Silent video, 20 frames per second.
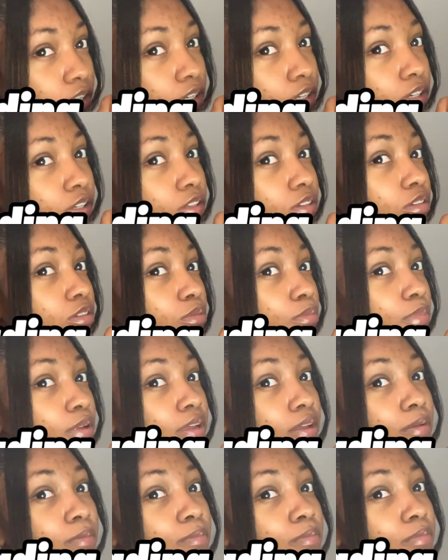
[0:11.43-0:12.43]
and your
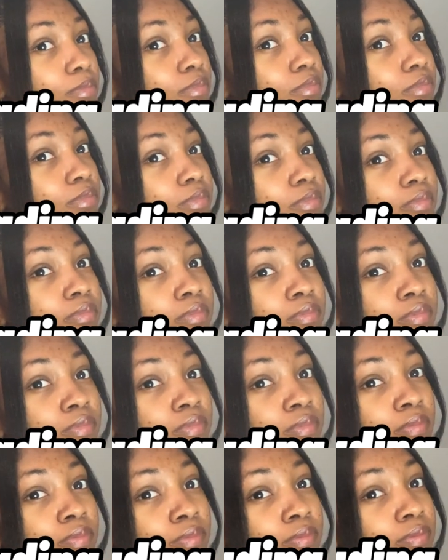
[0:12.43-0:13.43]
money start
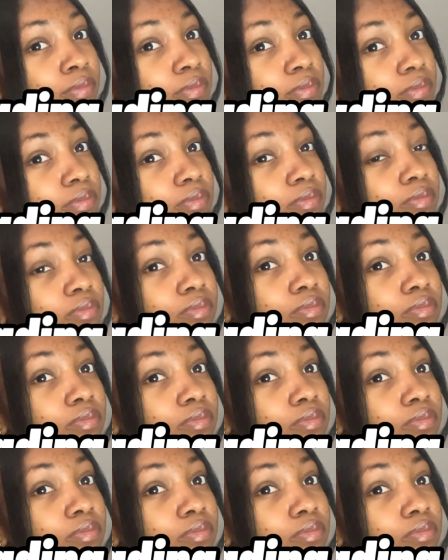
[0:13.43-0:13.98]
expanding. I got